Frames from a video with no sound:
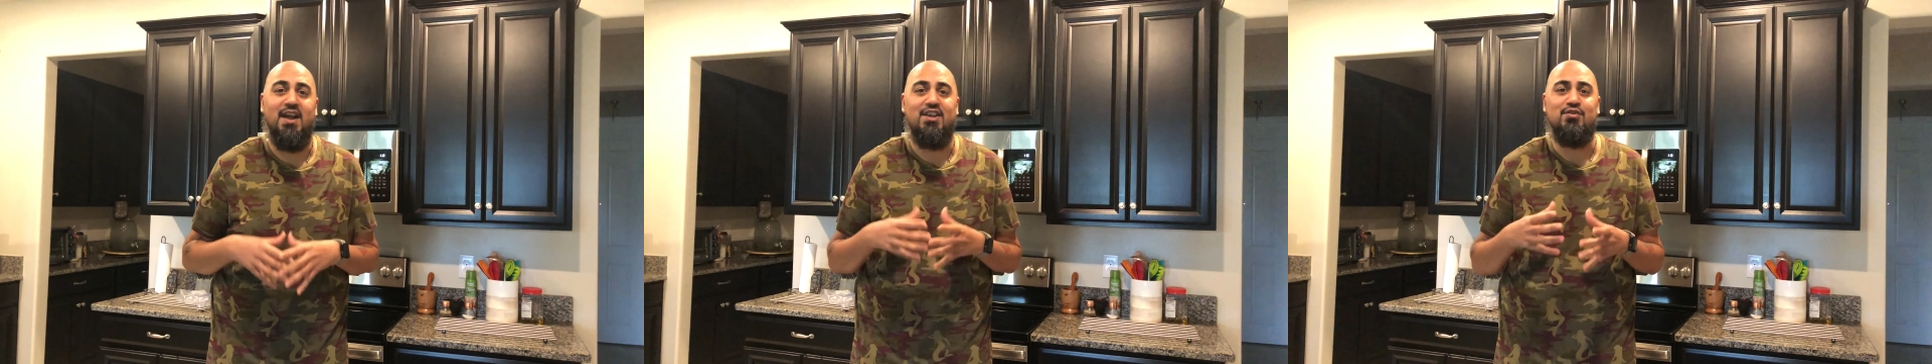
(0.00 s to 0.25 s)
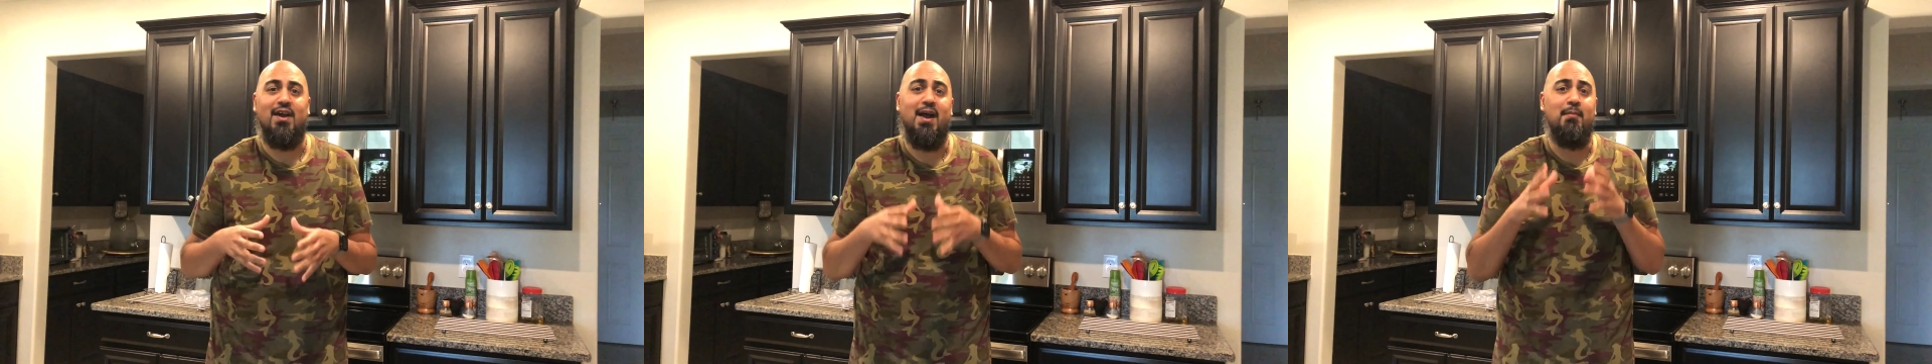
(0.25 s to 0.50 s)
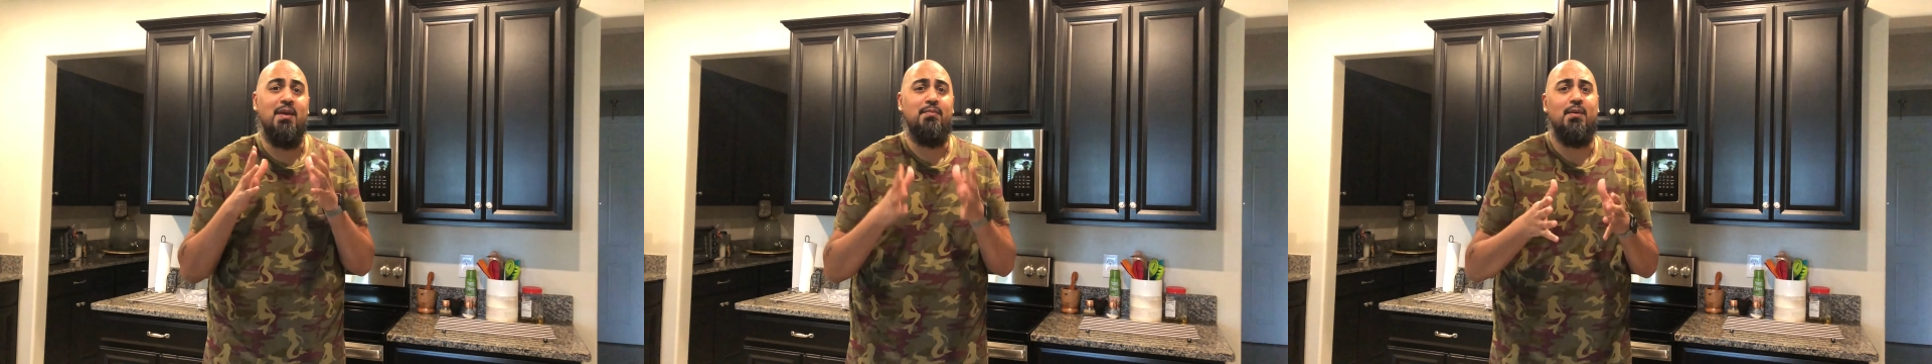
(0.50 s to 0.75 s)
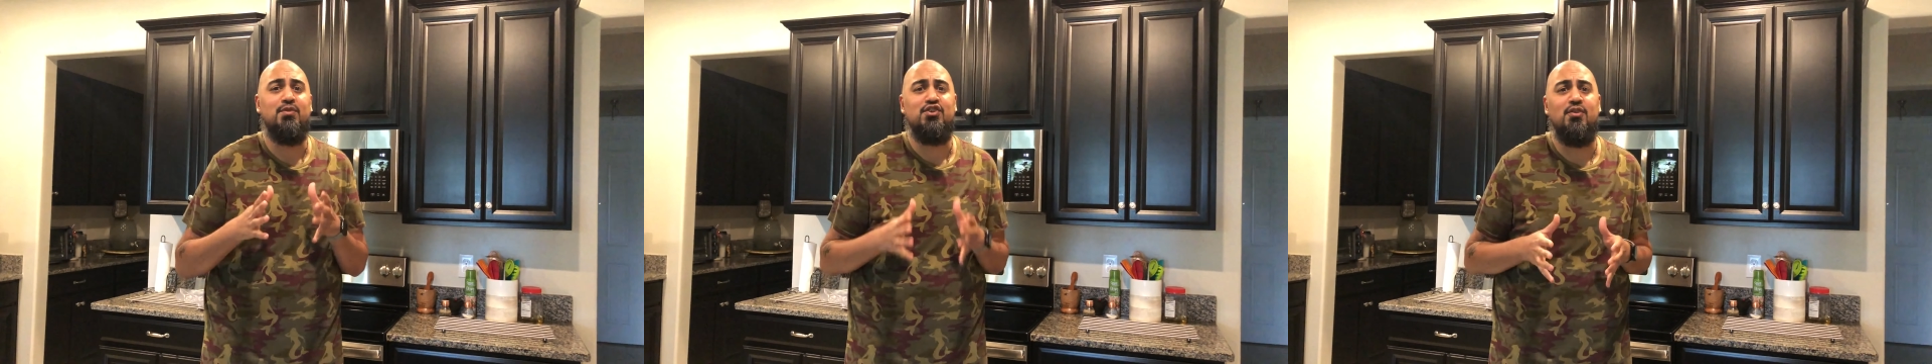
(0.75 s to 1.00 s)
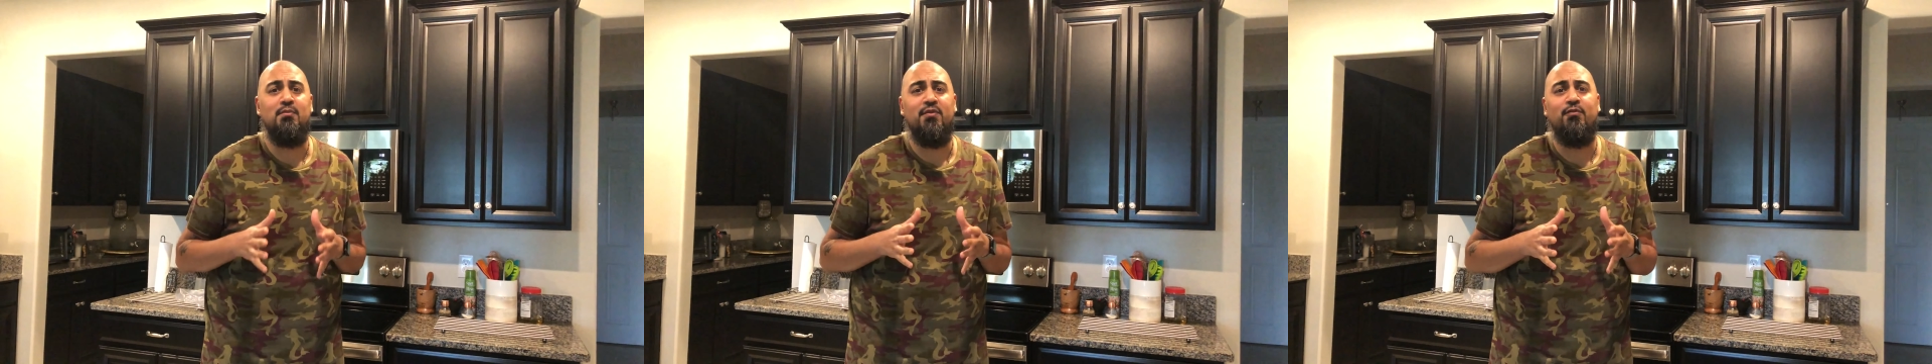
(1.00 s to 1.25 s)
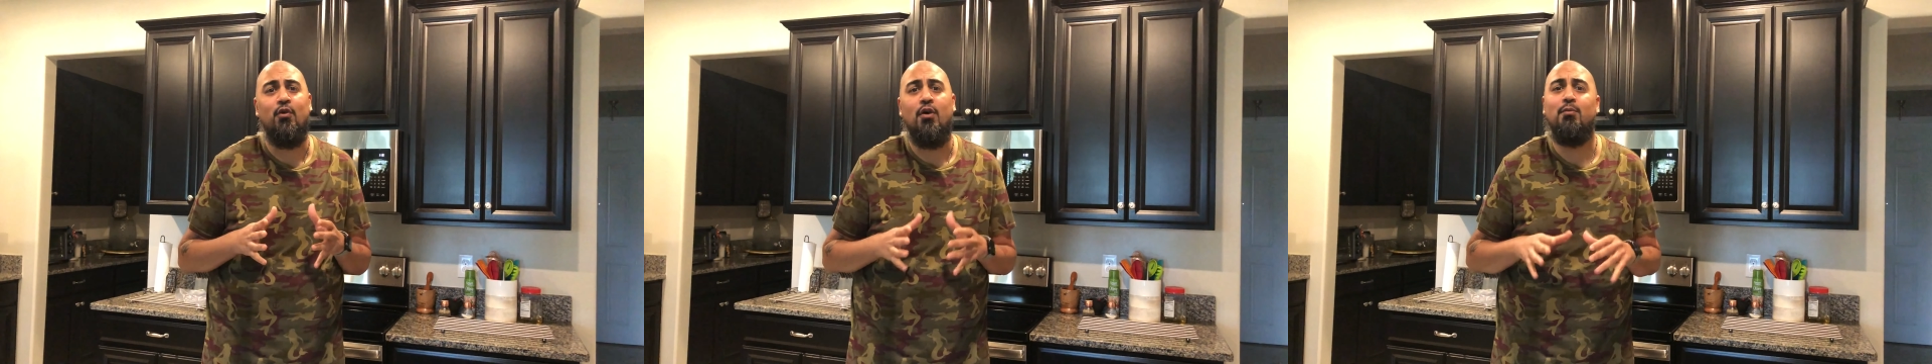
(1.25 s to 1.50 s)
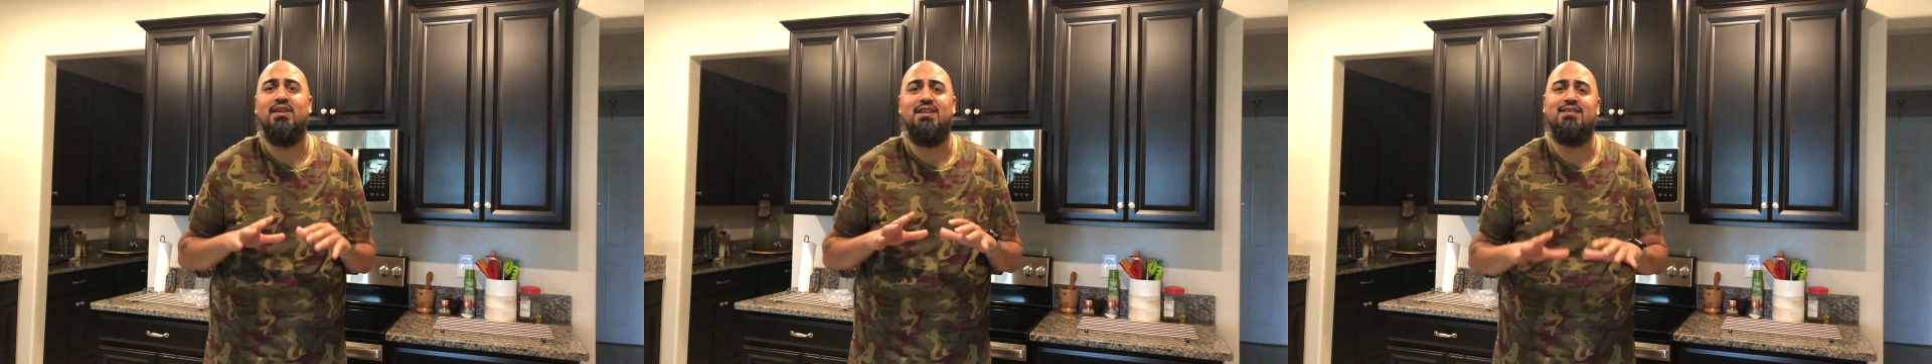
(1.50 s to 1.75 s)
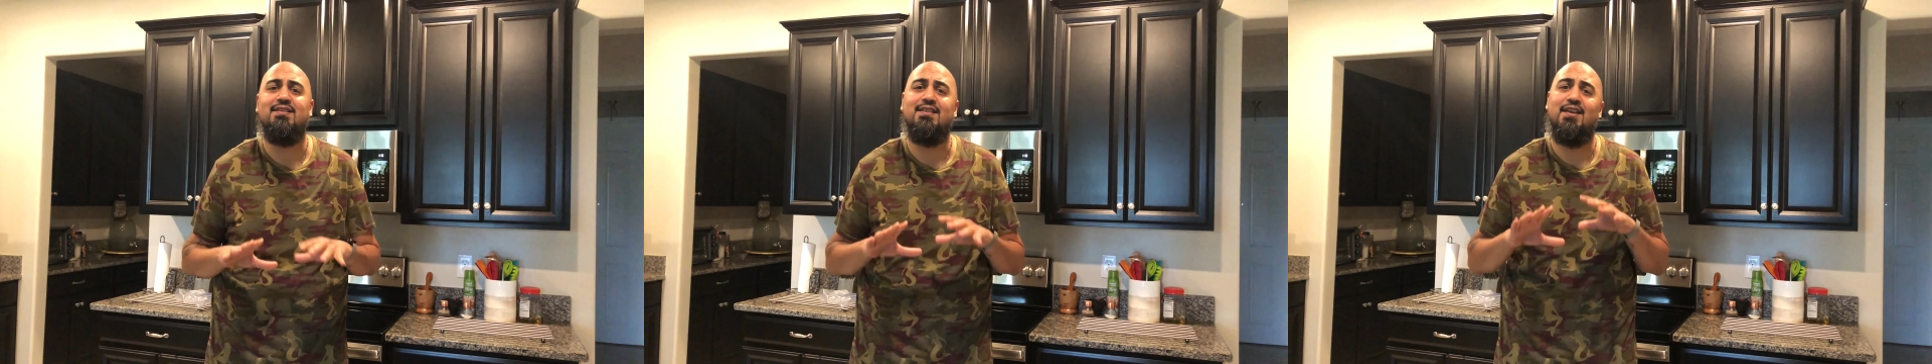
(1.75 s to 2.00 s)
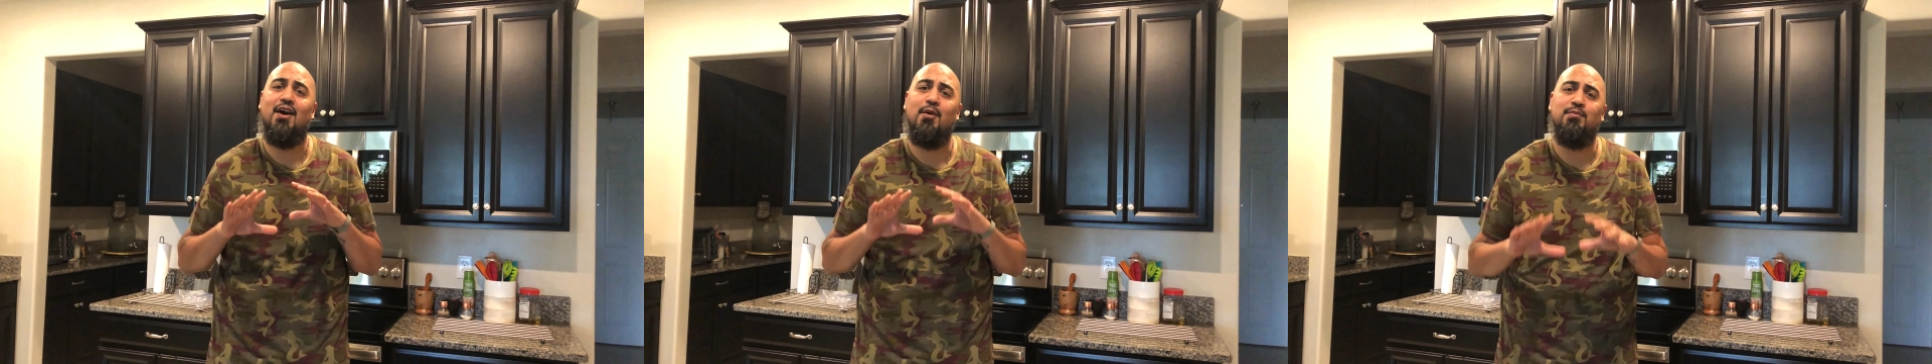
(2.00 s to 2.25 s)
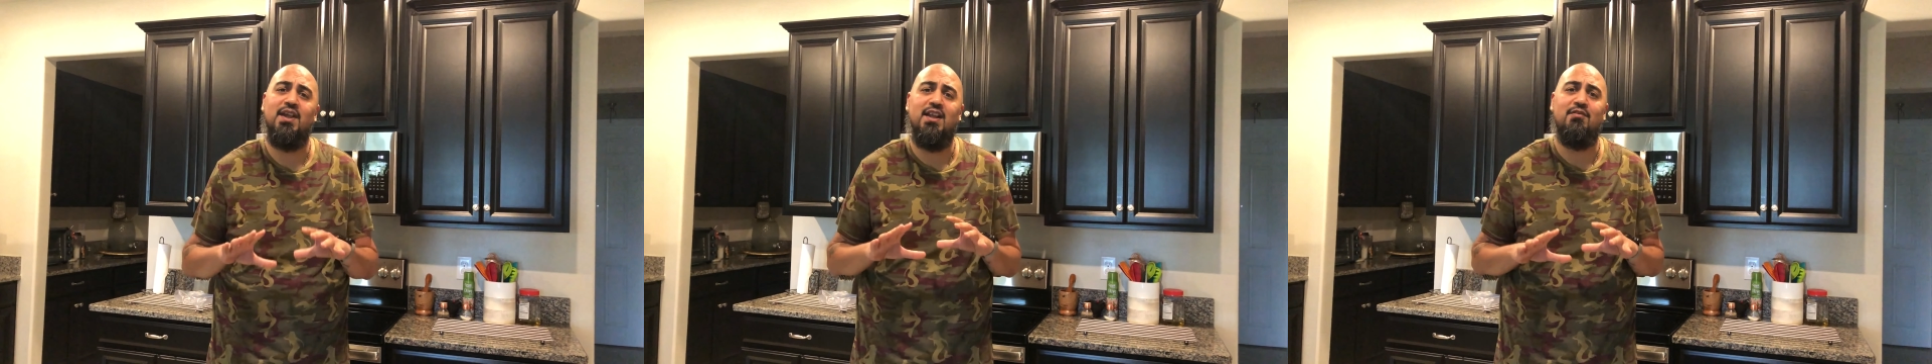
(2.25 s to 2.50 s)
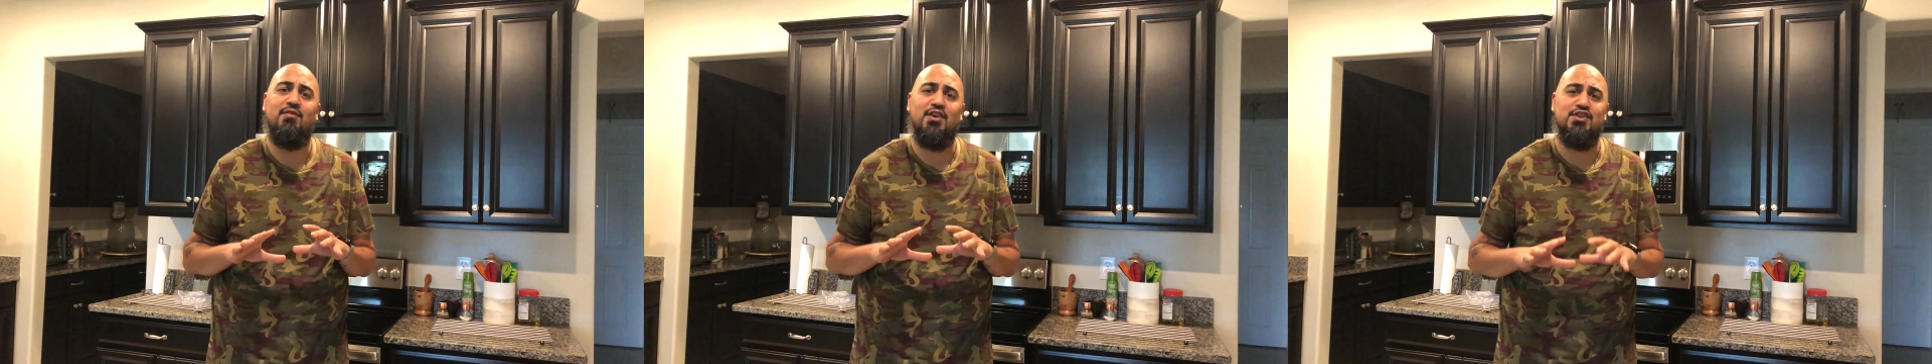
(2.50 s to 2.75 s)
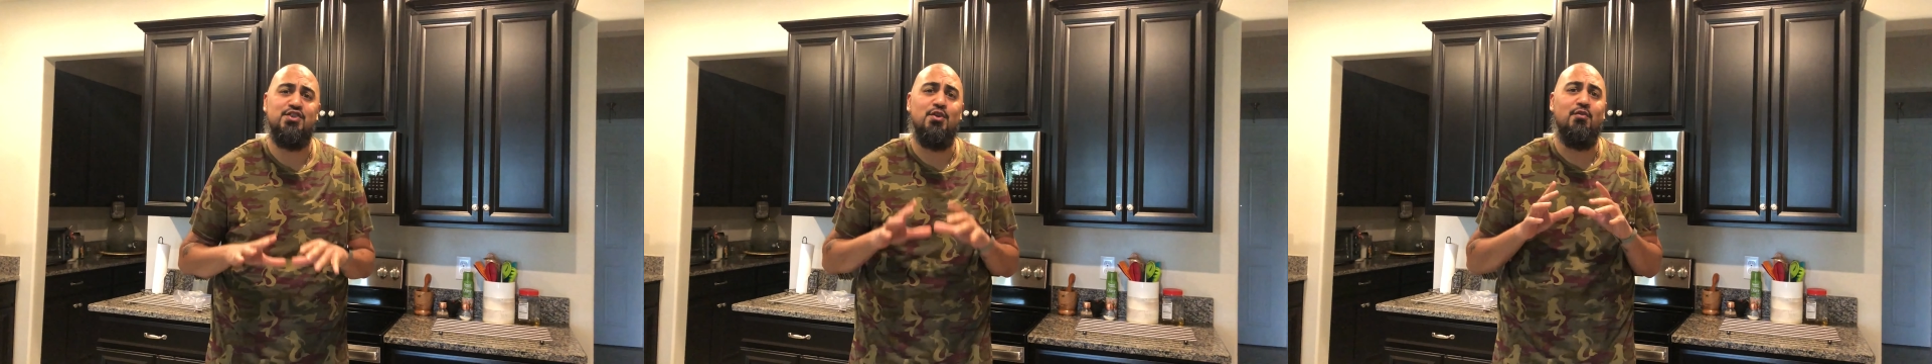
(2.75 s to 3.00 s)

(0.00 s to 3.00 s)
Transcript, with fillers: That's right, I made pepper shrimp before, but this is an updated version.